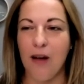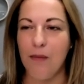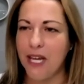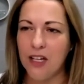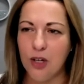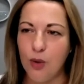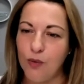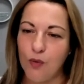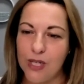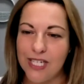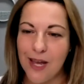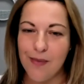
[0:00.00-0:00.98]
Make a note of what
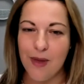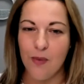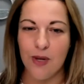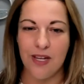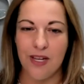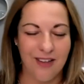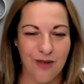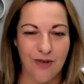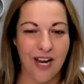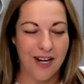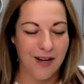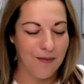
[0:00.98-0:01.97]
time that you
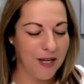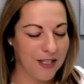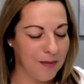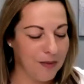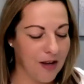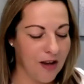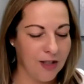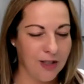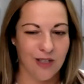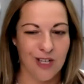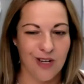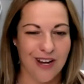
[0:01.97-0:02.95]
kind of picked up the call, so
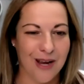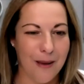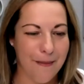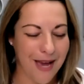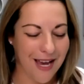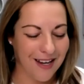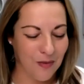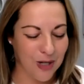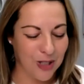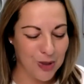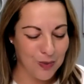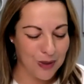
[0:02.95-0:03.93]
then you can come back and watch
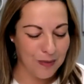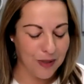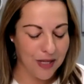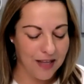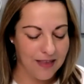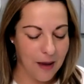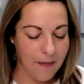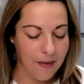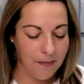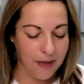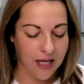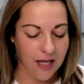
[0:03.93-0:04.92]
the replay at that and
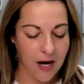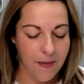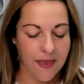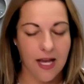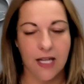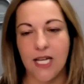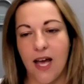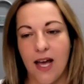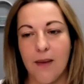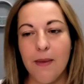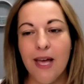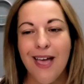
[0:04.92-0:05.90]
pick it up at that
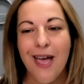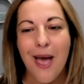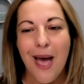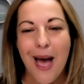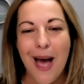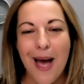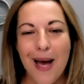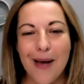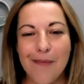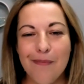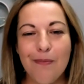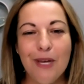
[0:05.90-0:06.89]
time.
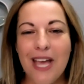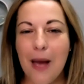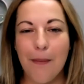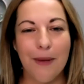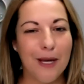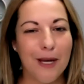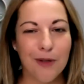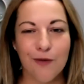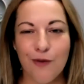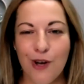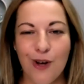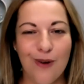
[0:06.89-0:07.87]
But yeah, pick up your
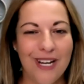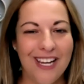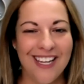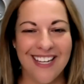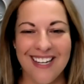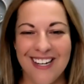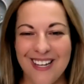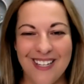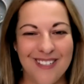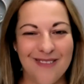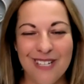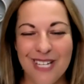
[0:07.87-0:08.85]
phone
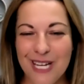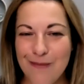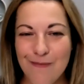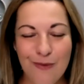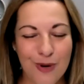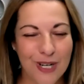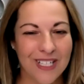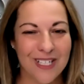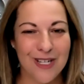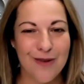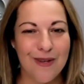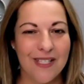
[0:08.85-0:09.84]
and keep working in
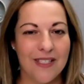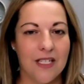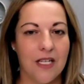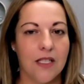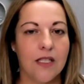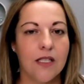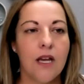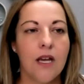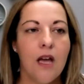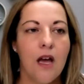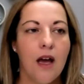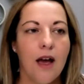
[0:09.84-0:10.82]
your business.
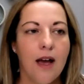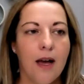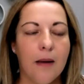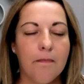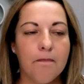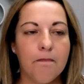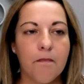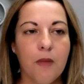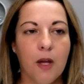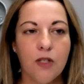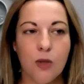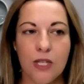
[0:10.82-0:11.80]

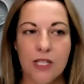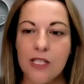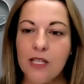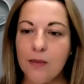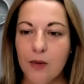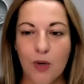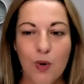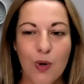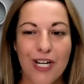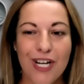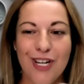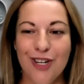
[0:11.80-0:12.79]
So this is going to be
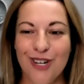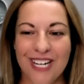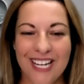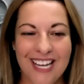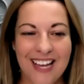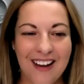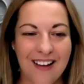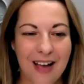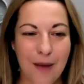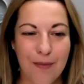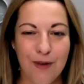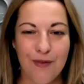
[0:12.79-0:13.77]
recorded and you're going to get a
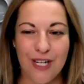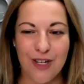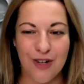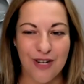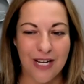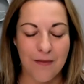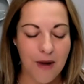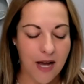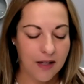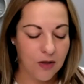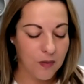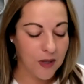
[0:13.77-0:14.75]
copy of it in your
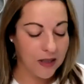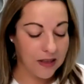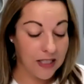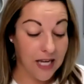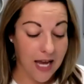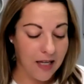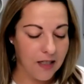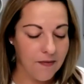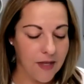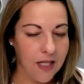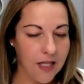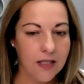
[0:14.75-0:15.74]
inbox or at the end of
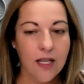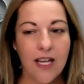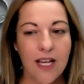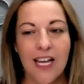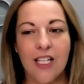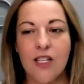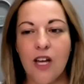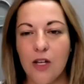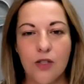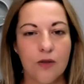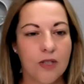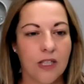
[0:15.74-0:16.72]
this. It's
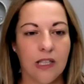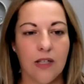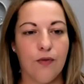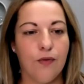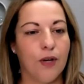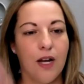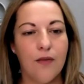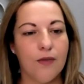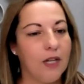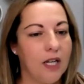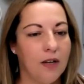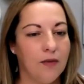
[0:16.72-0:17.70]
also going to live forever
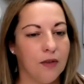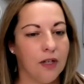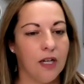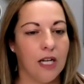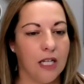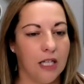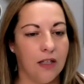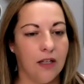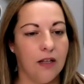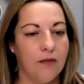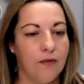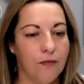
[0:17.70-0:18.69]
and ever in
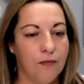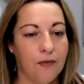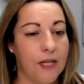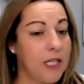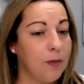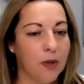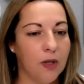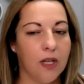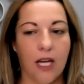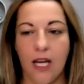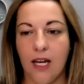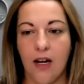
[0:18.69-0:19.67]
Facebook
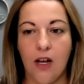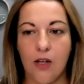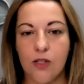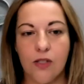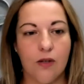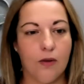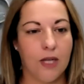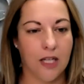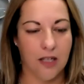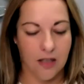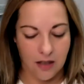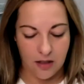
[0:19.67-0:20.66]
and also
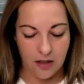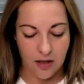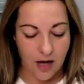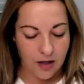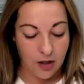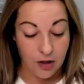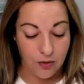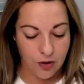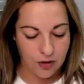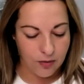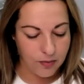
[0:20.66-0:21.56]
in YouTube.